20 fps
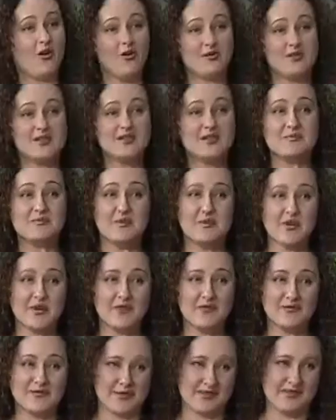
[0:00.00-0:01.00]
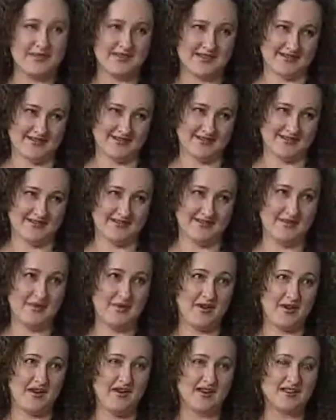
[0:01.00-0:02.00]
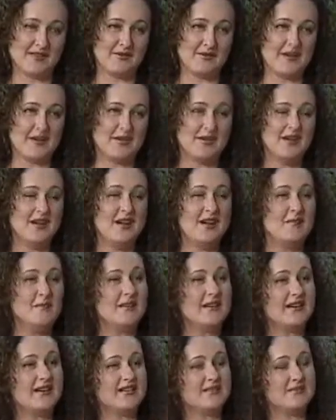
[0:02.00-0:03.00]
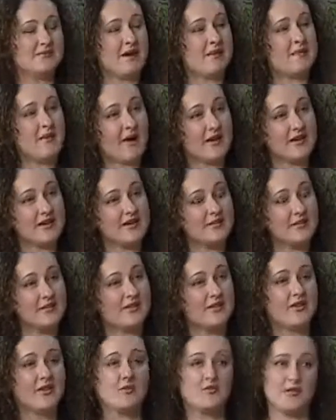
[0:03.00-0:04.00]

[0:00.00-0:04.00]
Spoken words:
only supportive person, to be honest with you, because my parents were really